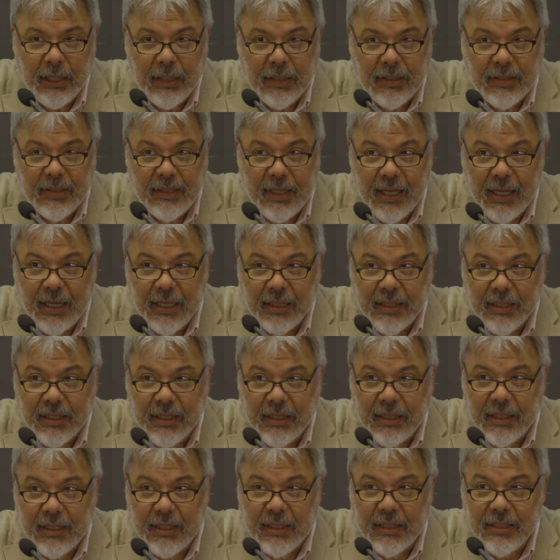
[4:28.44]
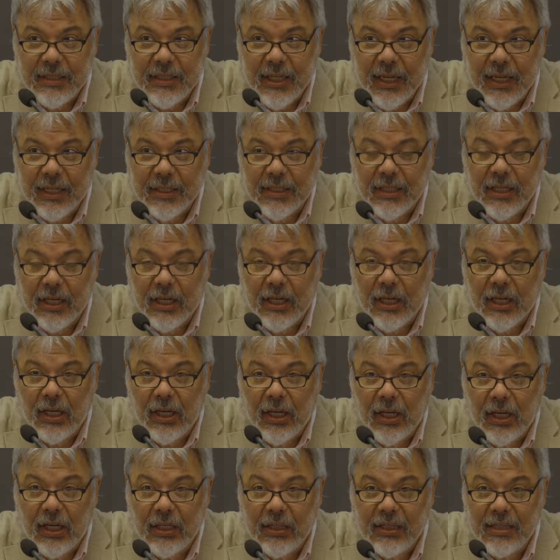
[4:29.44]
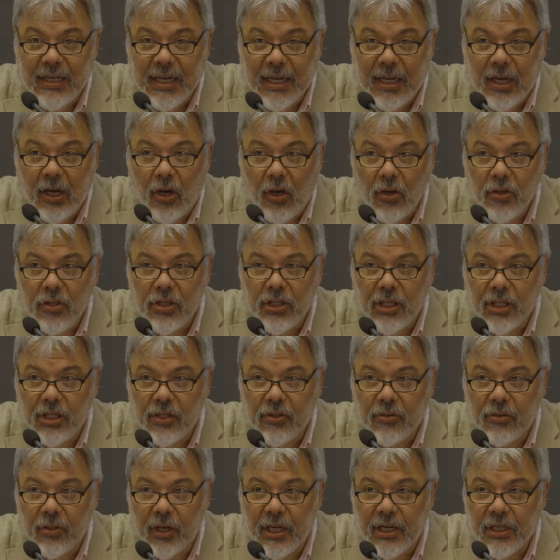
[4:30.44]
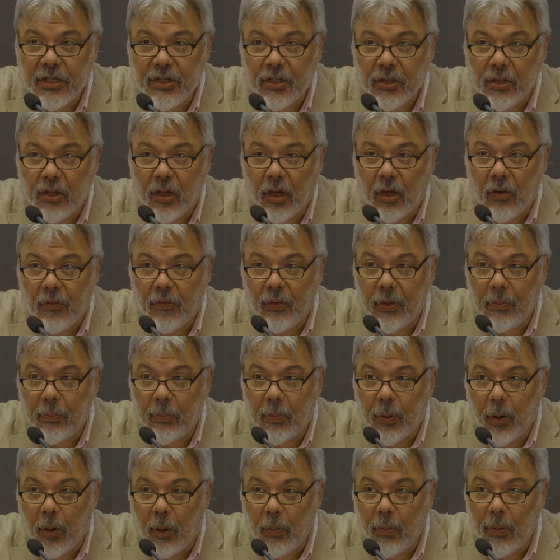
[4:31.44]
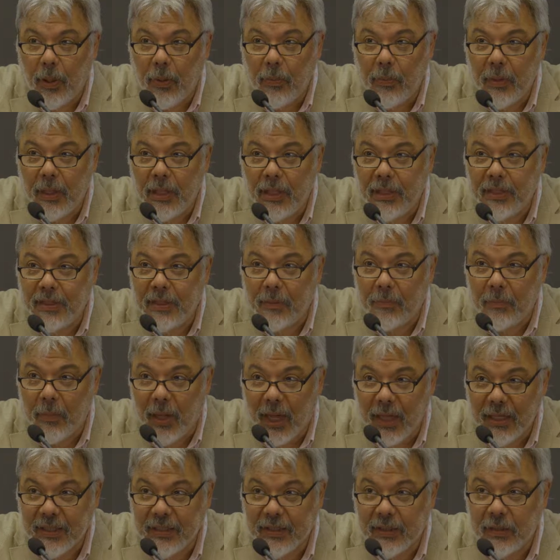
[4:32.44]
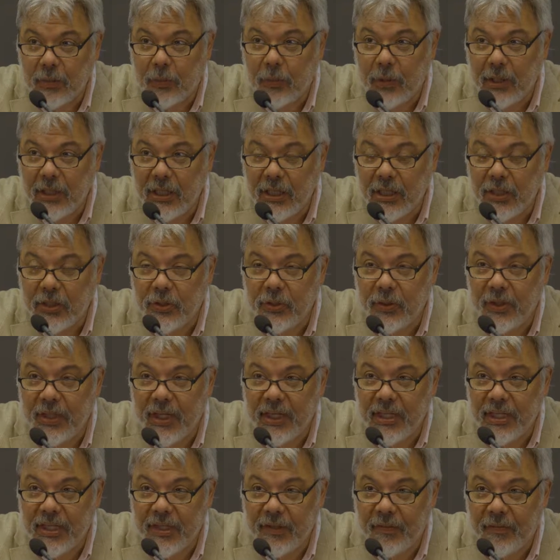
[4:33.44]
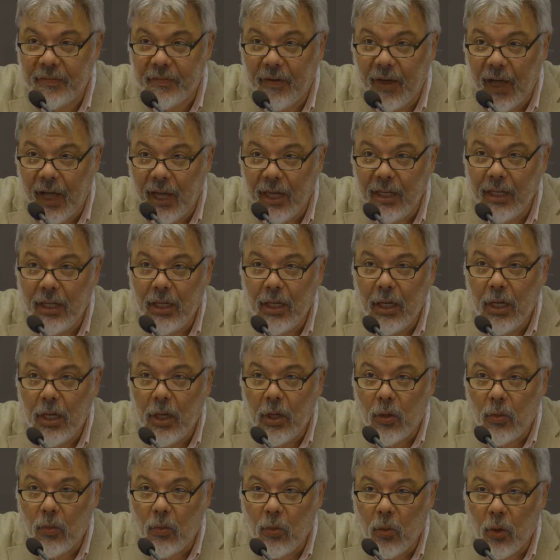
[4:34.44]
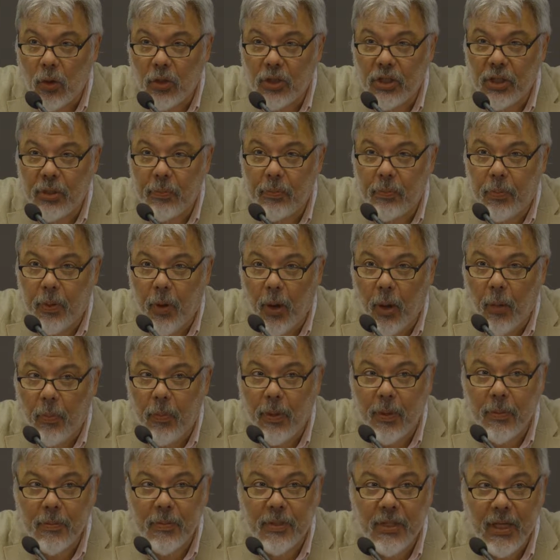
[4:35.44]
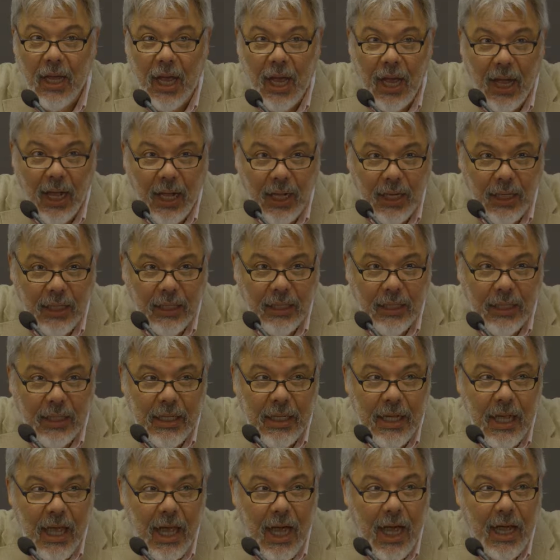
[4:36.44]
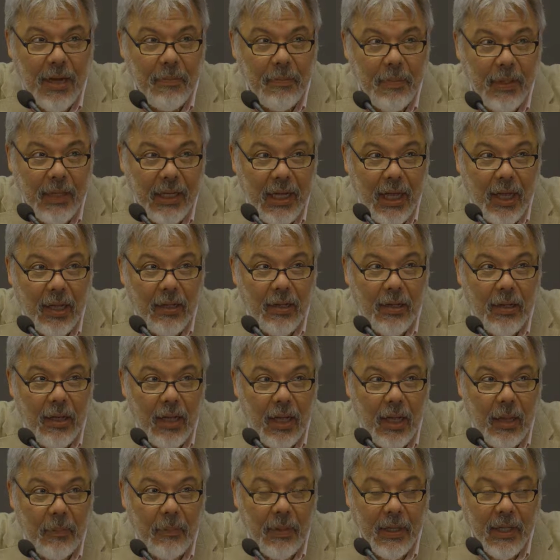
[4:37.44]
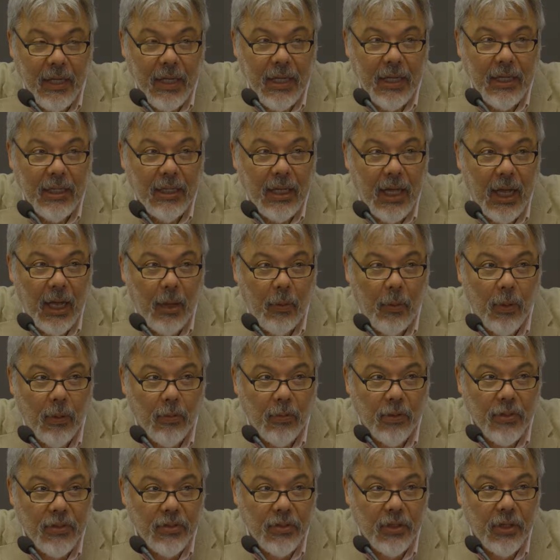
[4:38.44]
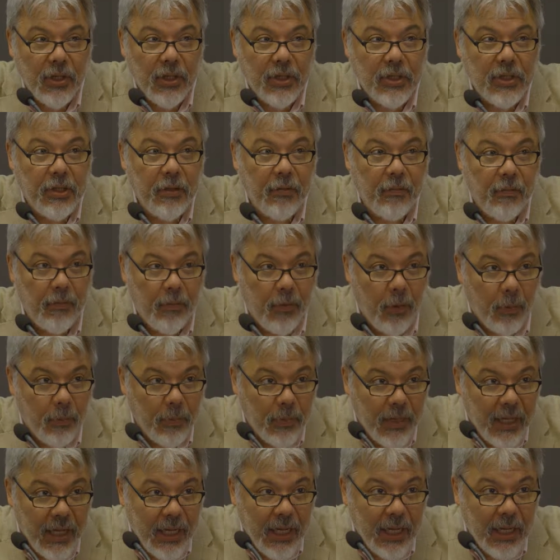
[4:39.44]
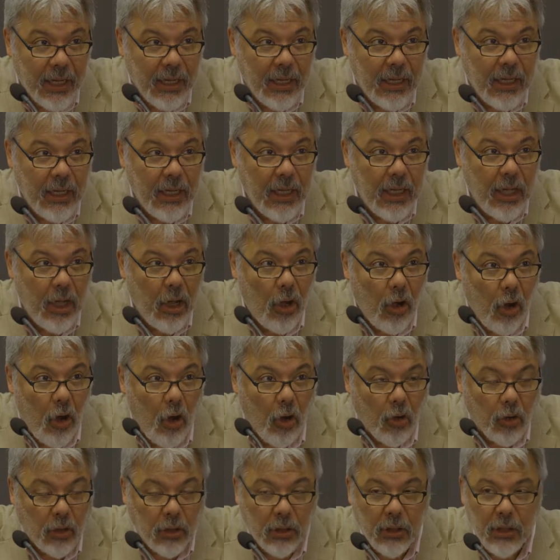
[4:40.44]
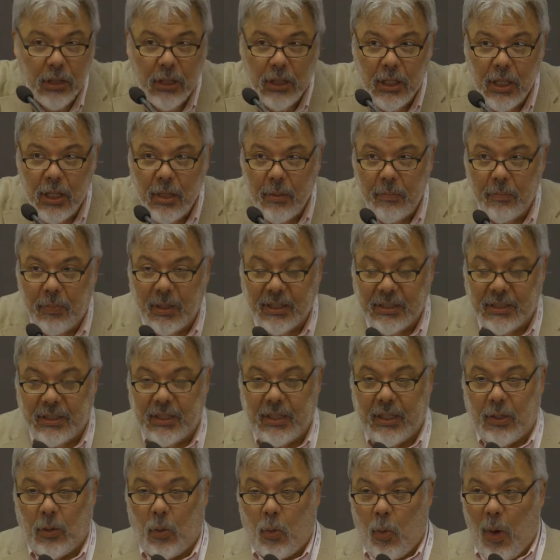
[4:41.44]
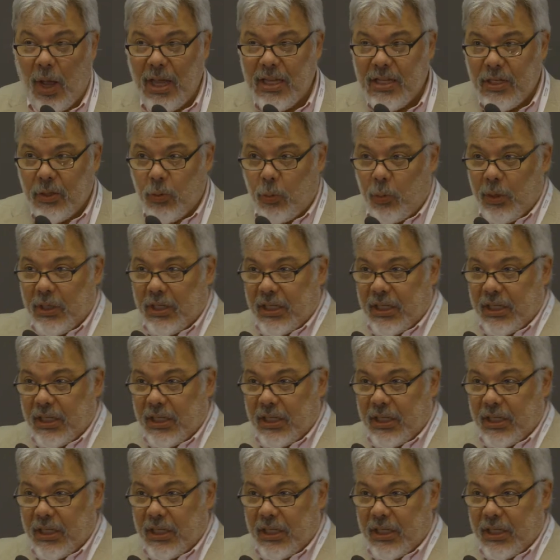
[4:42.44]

said that the concentration of the problem is a must. We need to identify what the problems are and begin our research from there on. But once we